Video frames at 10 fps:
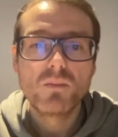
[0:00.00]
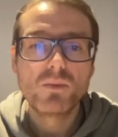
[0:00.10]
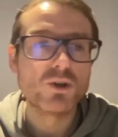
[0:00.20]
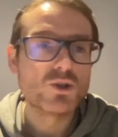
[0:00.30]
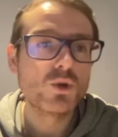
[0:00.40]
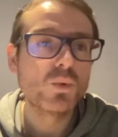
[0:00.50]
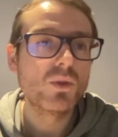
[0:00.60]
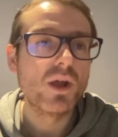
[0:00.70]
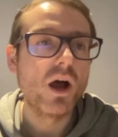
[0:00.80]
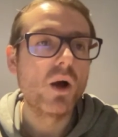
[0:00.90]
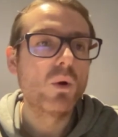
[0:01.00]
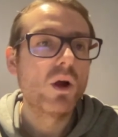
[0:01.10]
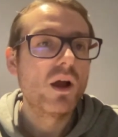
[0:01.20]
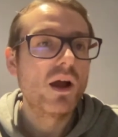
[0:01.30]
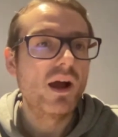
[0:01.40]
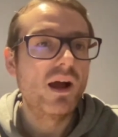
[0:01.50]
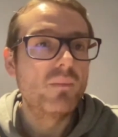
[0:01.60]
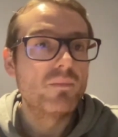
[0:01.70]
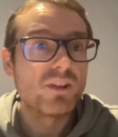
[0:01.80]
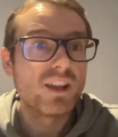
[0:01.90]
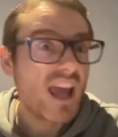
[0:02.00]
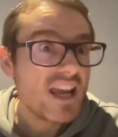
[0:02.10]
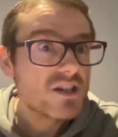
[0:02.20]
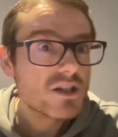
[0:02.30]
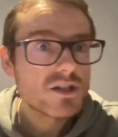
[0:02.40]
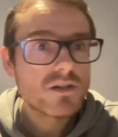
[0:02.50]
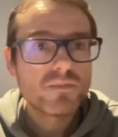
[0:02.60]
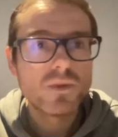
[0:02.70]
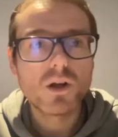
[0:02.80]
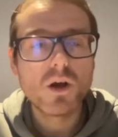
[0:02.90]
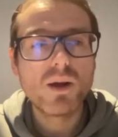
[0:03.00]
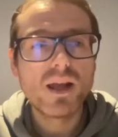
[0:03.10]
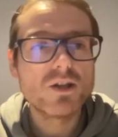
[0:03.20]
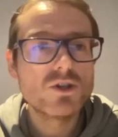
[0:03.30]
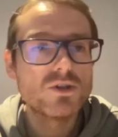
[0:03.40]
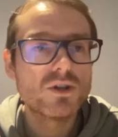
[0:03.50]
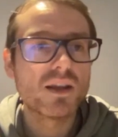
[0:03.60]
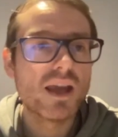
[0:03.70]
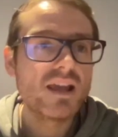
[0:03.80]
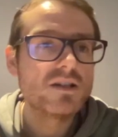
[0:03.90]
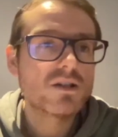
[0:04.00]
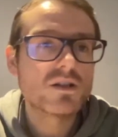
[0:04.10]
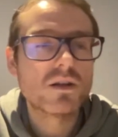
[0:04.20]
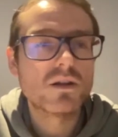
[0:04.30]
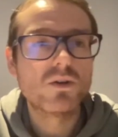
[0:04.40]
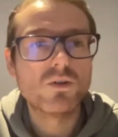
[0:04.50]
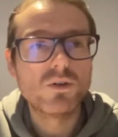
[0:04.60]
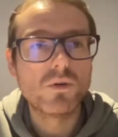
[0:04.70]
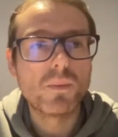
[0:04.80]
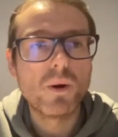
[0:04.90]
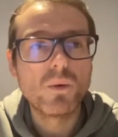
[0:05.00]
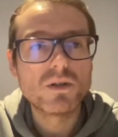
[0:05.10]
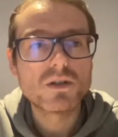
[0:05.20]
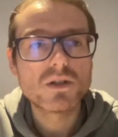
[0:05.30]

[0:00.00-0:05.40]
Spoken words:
because you will know the cases that go against you. So the cases that your opponent